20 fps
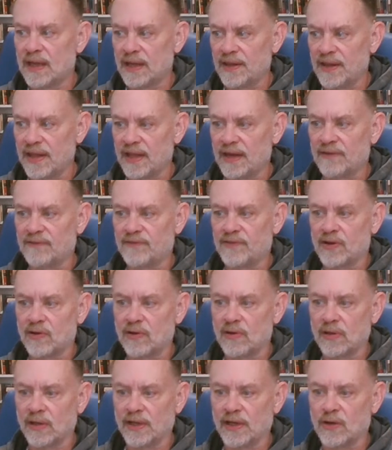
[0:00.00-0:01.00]
and that of the
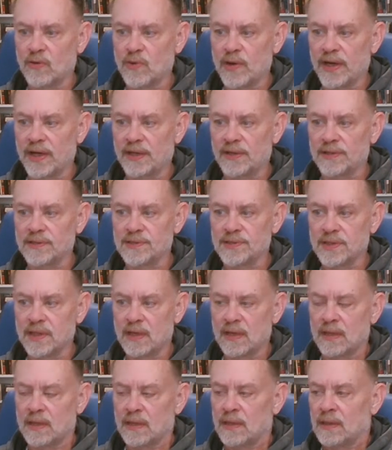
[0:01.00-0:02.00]
early Quakers.
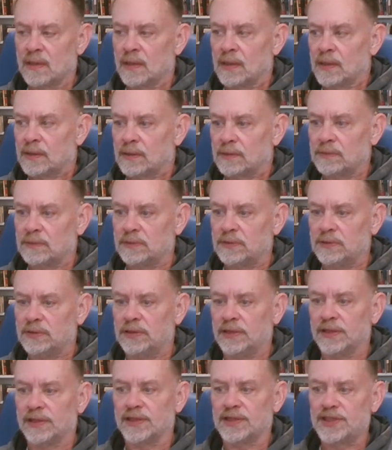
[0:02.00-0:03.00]

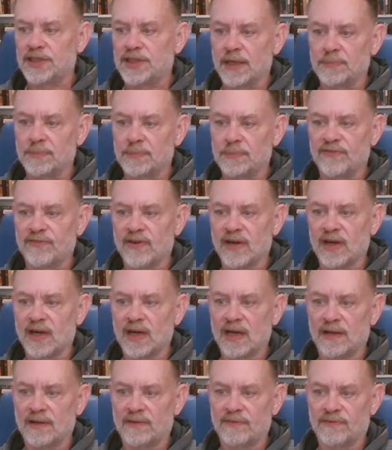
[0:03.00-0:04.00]
Chapter
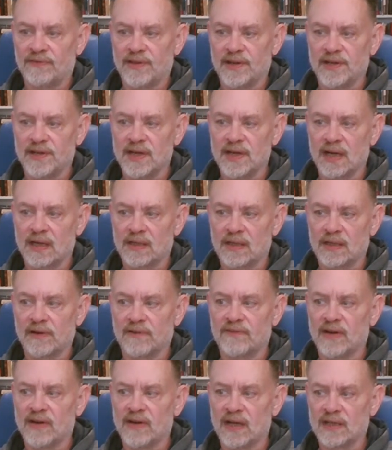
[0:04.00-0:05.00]
5, the doctrine
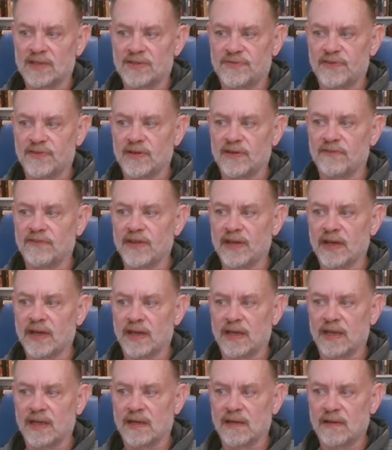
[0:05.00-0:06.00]
of Oxford
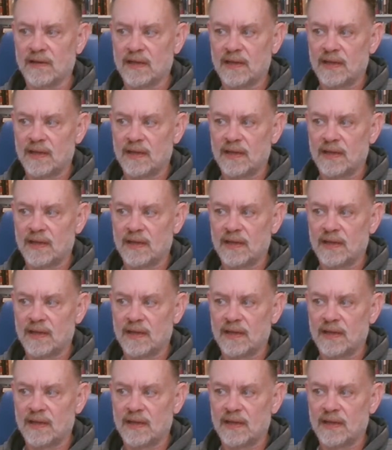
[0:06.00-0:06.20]
divinity